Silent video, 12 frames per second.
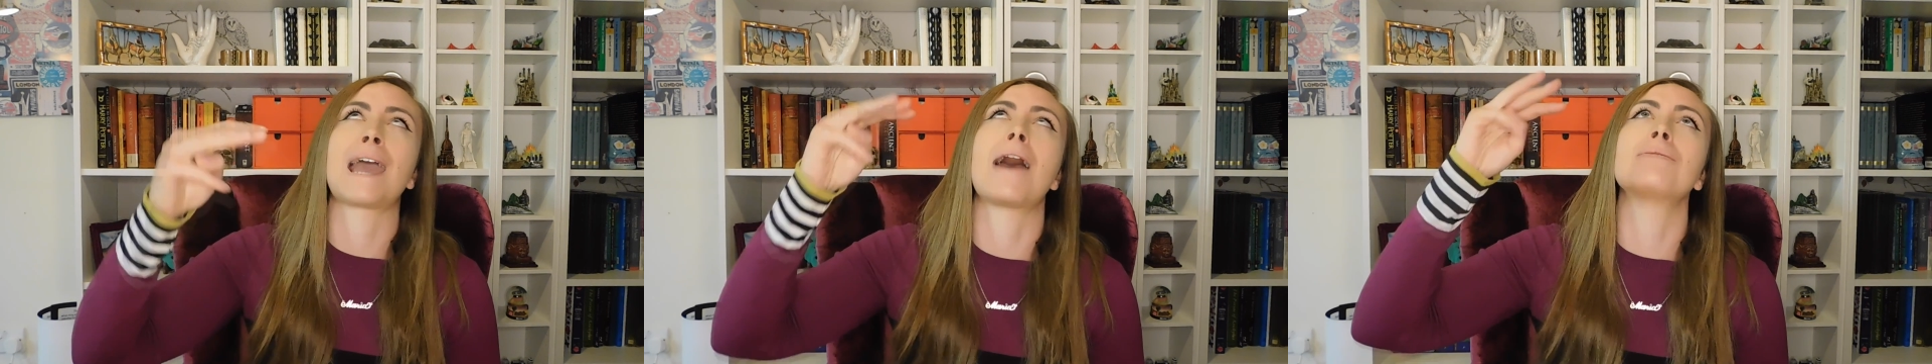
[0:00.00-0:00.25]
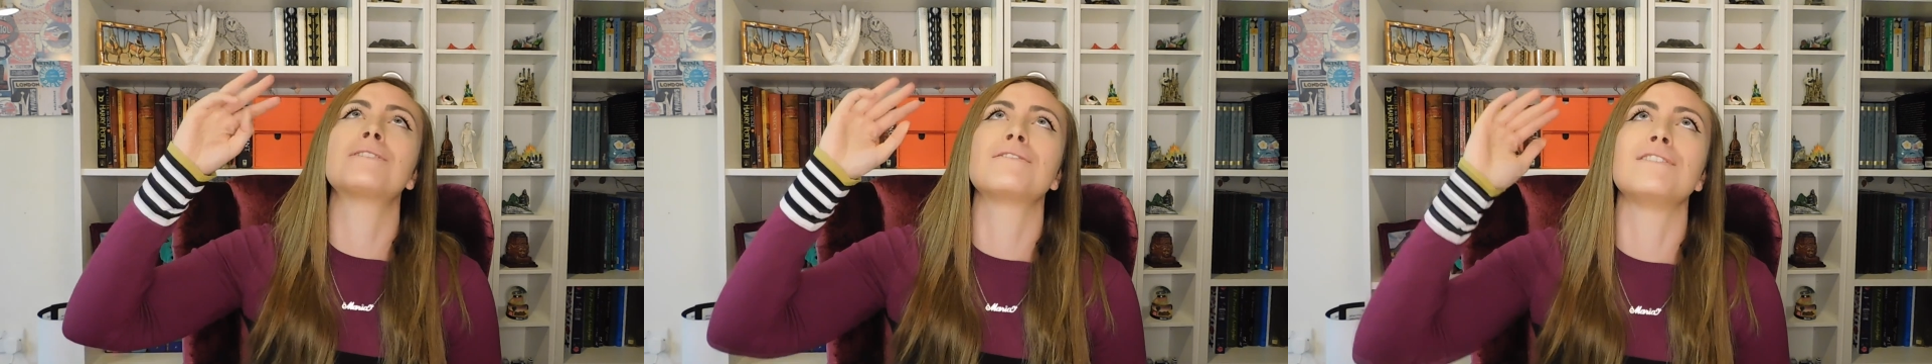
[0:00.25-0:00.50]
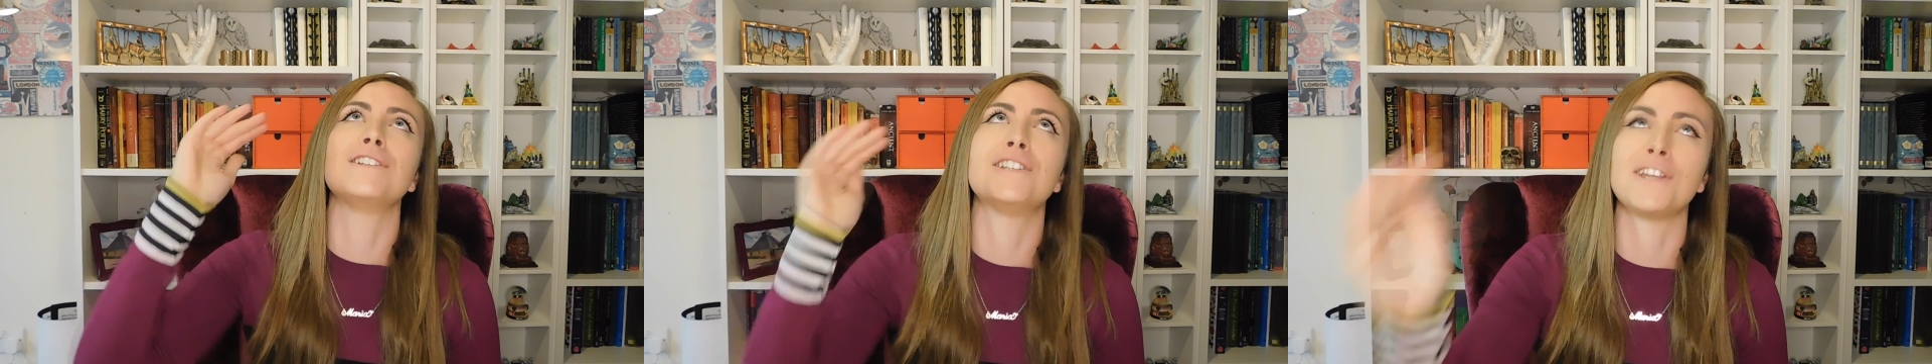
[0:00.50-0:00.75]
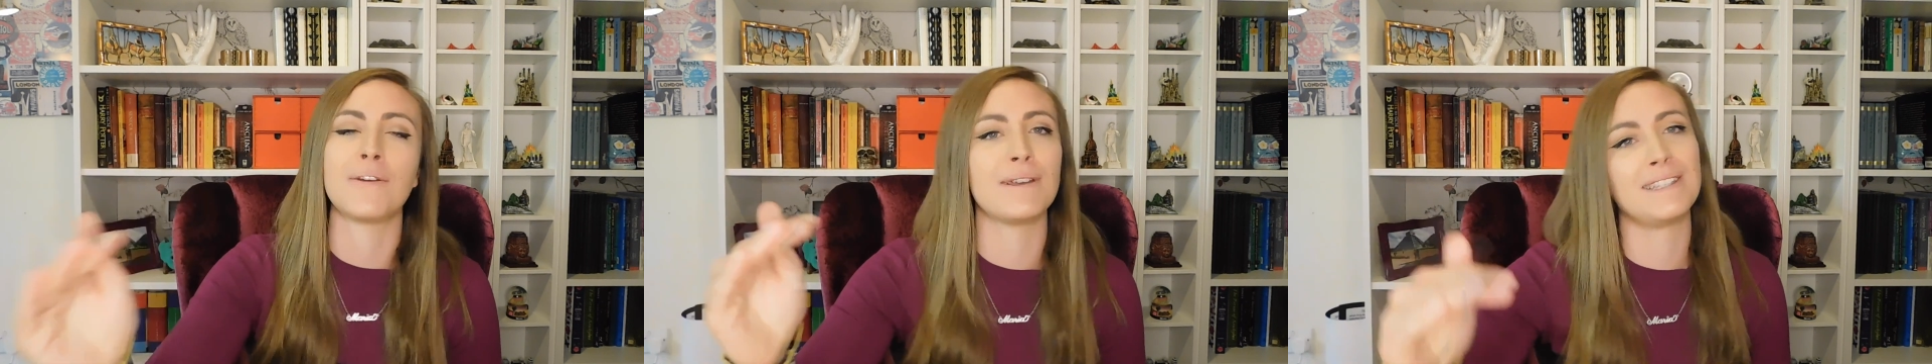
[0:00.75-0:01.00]

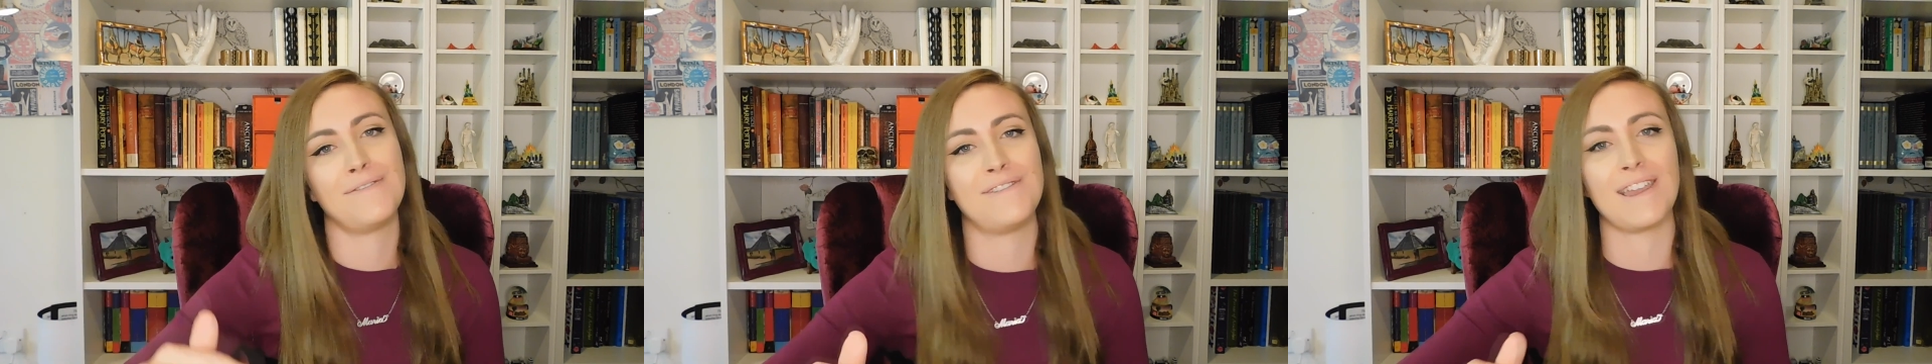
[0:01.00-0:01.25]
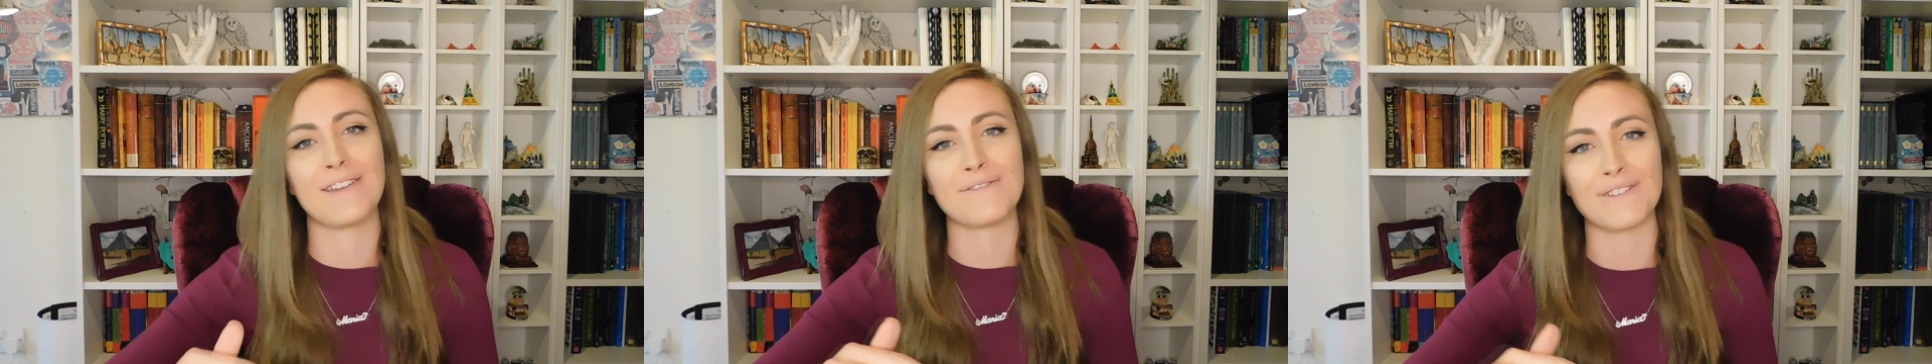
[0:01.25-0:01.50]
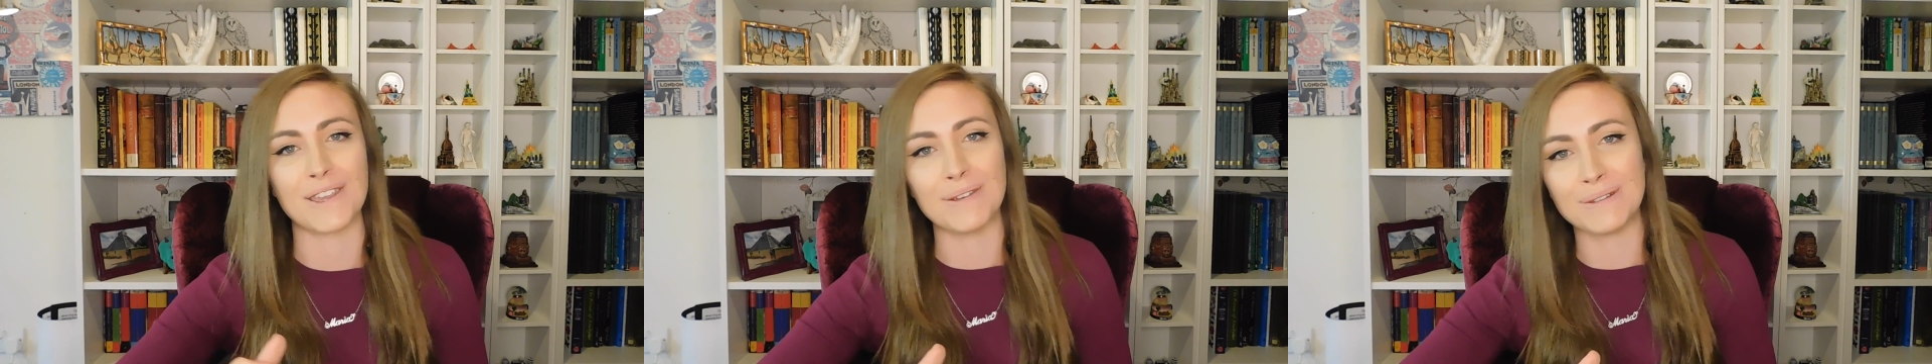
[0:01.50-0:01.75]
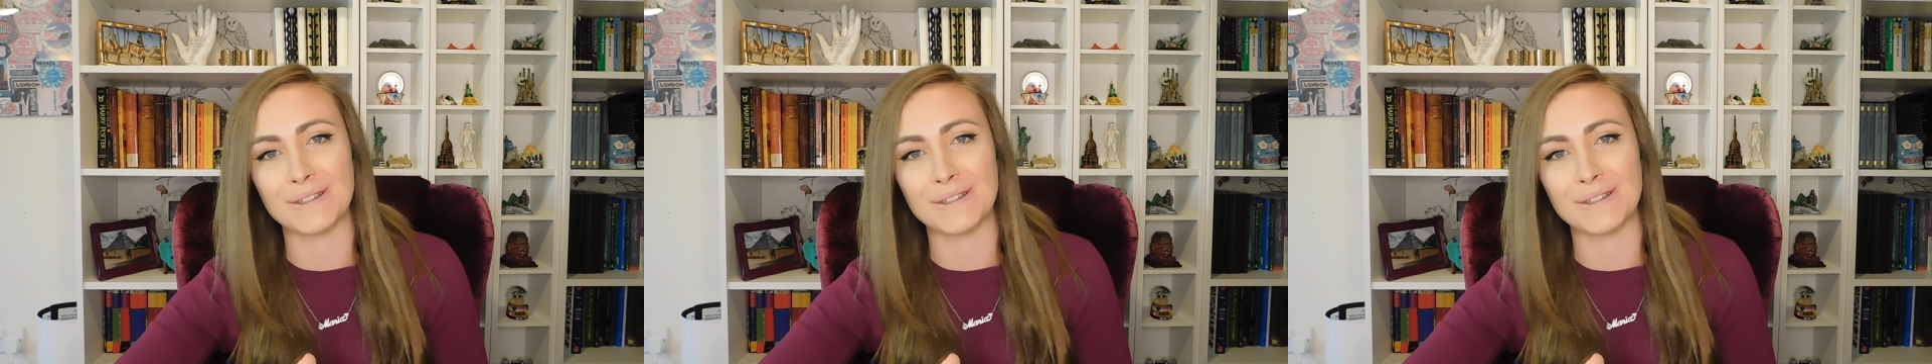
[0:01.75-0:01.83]
counterintuitive thing for you